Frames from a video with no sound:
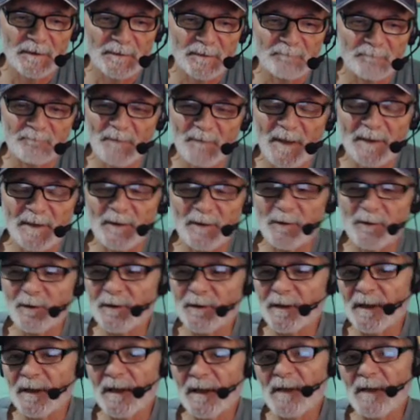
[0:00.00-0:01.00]
men are going
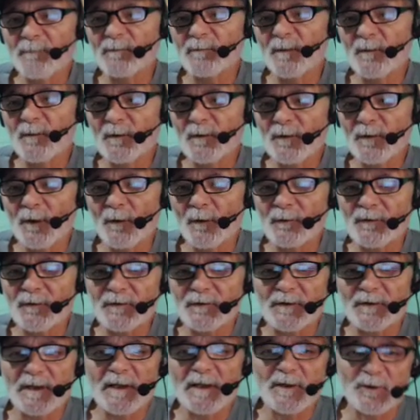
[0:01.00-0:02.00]
to heap themselves
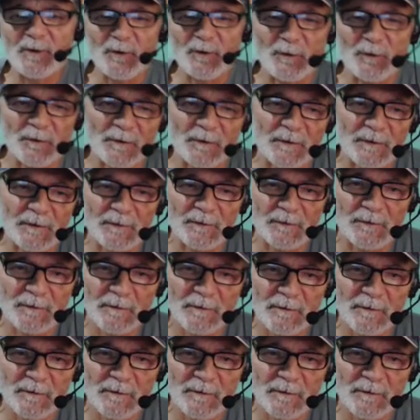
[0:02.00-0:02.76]
teachers.